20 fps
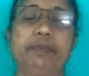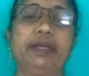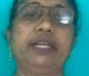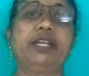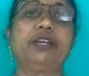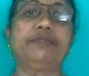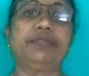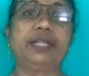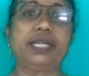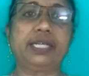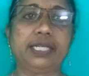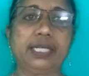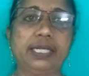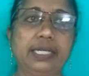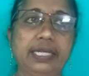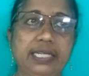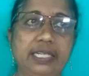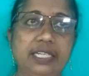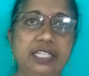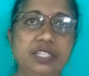many of the
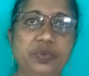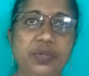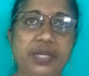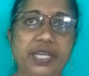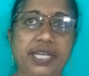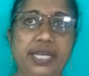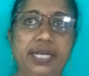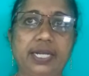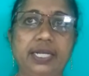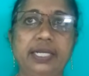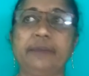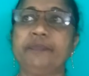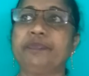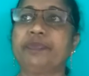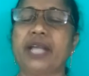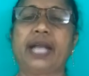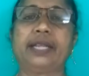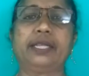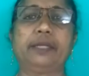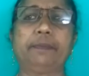Indian leaders were
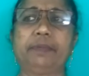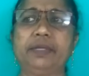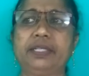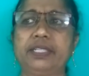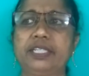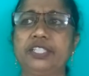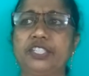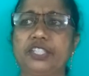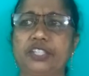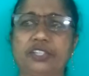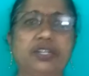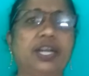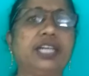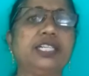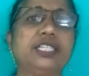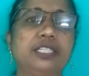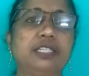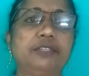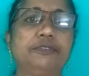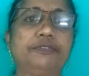killed, and the British
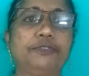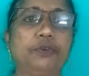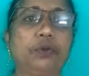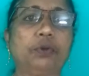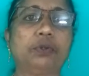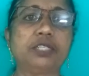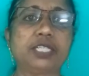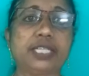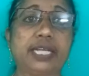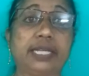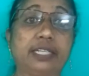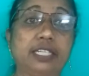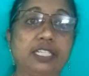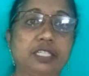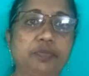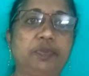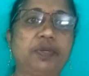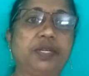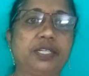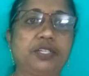crushed the force and the
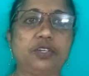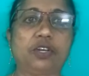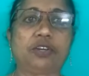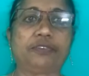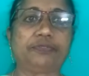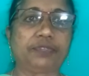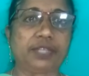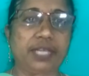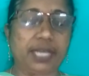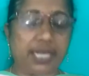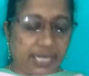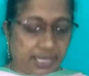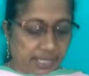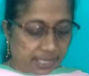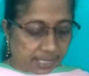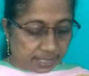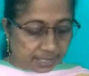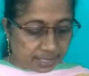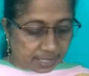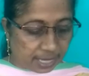spirit of the
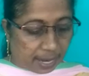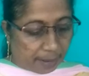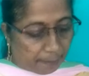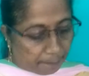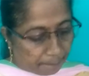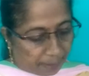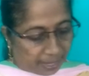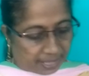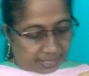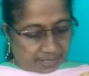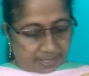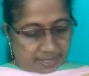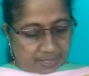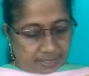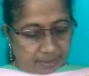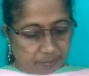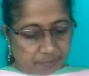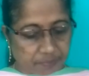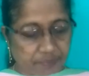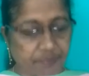Indians. But
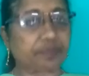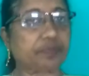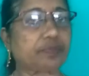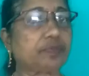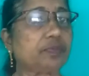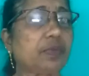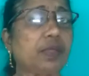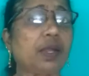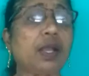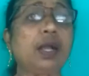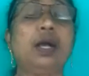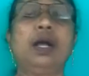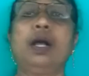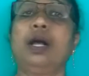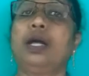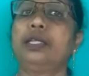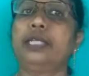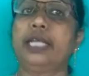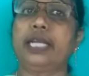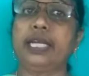
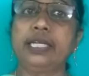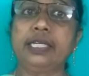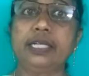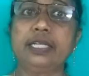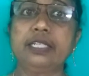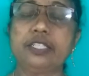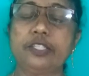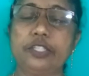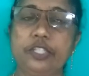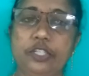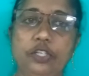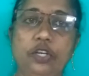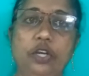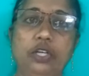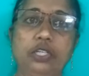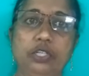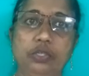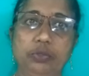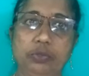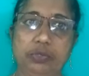the Indians did
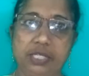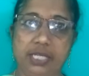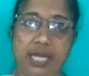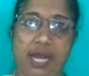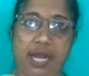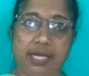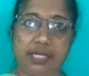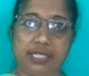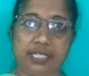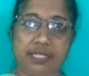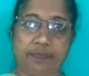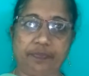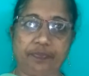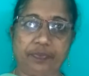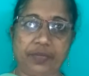not lose heart.